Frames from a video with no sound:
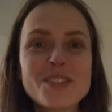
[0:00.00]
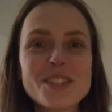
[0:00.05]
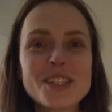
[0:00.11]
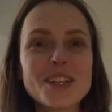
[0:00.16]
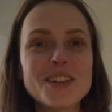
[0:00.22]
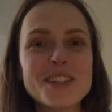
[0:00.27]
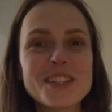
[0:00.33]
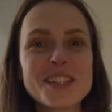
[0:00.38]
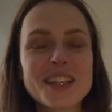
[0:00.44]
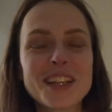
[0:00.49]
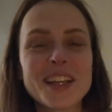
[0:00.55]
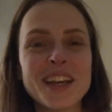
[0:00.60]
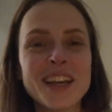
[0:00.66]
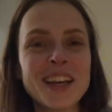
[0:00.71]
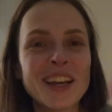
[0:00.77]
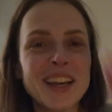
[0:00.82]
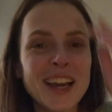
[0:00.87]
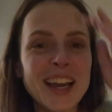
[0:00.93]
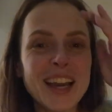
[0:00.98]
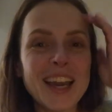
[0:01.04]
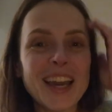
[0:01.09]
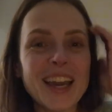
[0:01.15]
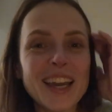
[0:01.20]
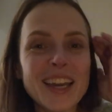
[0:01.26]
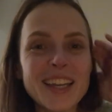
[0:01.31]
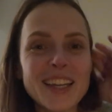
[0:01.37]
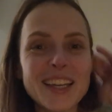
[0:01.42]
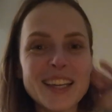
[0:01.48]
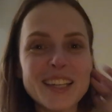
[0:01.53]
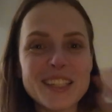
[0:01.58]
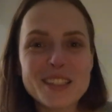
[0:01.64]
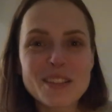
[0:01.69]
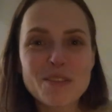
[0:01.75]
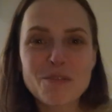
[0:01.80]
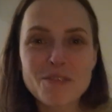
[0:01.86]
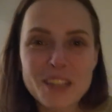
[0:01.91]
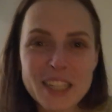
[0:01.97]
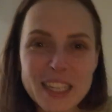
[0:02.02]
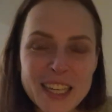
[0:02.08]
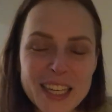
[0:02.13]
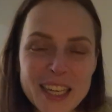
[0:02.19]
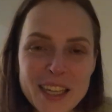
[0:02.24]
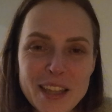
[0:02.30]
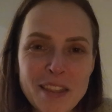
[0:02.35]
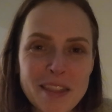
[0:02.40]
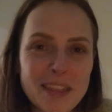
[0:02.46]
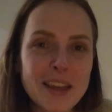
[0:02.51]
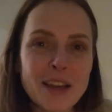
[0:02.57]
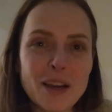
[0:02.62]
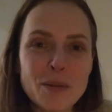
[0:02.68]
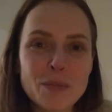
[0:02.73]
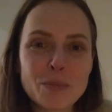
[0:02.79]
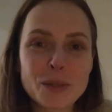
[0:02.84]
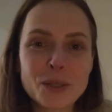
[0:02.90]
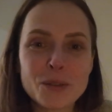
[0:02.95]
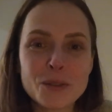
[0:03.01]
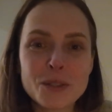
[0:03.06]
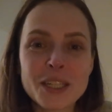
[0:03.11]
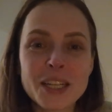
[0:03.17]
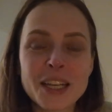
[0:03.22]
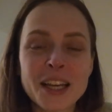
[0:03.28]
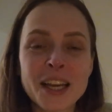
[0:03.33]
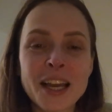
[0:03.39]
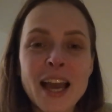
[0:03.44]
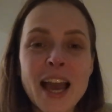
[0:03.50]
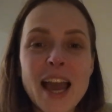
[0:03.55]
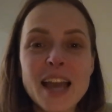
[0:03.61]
Seriously, it is freaking therapeutic.